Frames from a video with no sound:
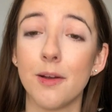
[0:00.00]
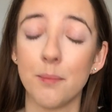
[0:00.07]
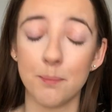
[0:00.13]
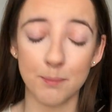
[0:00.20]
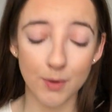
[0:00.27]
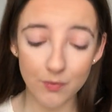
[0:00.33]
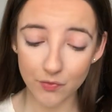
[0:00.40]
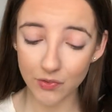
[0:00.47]

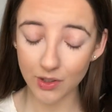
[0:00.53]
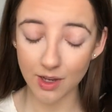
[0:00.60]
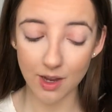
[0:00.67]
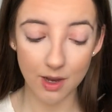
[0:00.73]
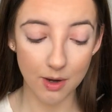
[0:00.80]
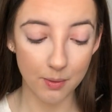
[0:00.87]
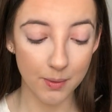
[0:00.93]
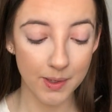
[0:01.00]
months
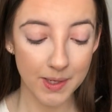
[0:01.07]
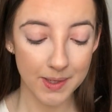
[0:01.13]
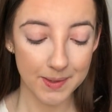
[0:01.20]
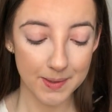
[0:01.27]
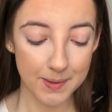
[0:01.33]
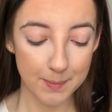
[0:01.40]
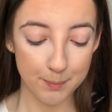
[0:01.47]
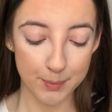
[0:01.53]
ago,
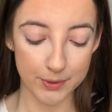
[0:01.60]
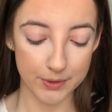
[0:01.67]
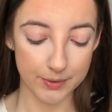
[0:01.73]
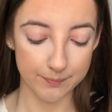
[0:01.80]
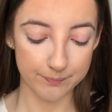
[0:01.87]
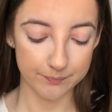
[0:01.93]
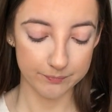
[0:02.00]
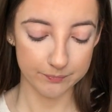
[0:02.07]
but
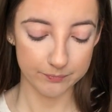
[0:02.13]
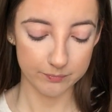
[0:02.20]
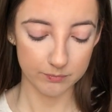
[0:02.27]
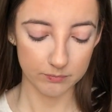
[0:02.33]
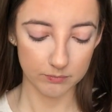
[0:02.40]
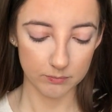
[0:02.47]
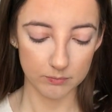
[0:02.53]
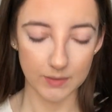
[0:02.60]

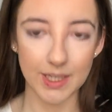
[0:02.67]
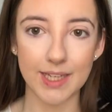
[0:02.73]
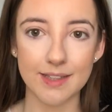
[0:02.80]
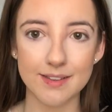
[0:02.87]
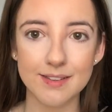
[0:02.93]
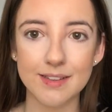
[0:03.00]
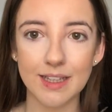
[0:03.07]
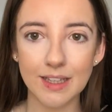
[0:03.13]
it's
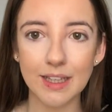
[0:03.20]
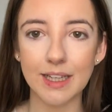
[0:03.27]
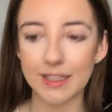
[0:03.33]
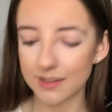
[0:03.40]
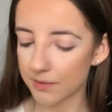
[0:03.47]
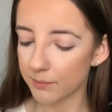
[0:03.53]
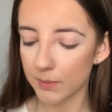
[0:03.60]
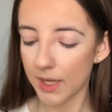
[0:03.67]
still
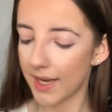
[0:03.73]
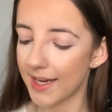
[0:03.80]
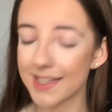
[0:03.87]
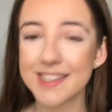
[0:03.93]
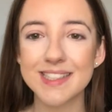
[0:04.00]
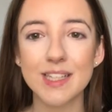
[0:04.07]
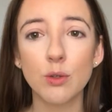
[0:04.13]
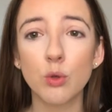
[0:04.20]

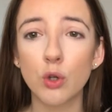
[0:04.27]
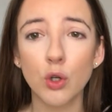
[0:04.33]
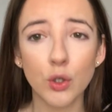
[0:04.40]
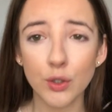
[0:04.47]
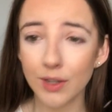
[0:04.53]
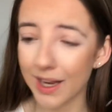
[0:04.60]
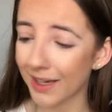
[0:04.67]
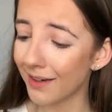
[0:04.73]

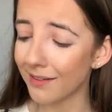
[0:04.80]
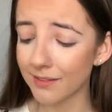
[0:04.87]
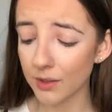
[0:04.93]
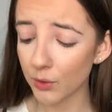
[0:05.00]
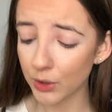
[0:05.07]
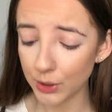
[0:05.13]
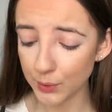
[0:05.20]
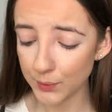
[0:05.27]
good. I can
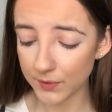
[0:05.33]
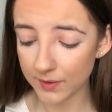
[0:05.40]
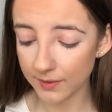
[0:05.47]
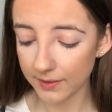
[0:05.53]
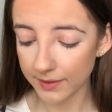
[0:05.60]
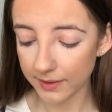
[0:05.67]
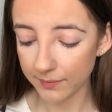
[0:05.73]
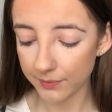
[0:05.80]
still use
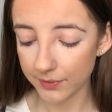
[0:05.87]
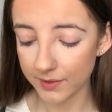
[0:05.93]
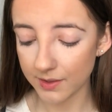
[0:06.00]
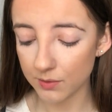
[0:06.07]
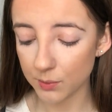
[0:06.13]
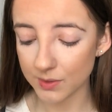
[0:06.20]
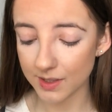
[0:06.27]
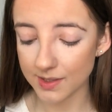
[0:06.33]
it. This
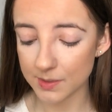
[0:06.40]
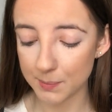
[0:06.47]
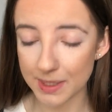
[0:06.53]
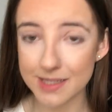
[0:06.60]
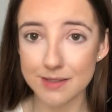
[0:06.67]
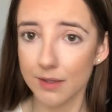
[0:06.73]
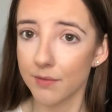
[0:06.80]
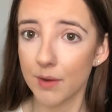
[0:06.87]
was
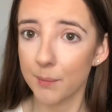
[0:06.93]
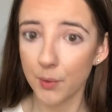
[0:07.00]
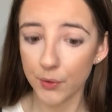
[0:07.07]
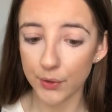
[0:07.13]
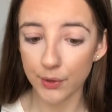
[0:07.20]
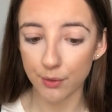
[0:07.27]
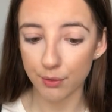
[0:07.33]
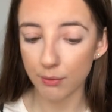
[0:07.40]
expensive. I'm not
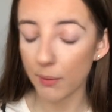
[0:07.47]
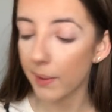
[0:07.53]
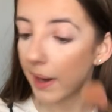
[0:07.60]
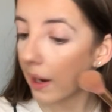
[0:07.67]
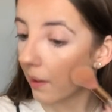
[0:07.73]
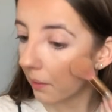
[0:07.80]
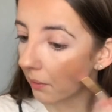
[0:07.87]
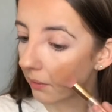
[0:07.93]
going to throw it
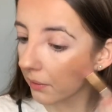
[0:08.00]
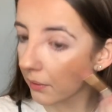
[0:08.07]
out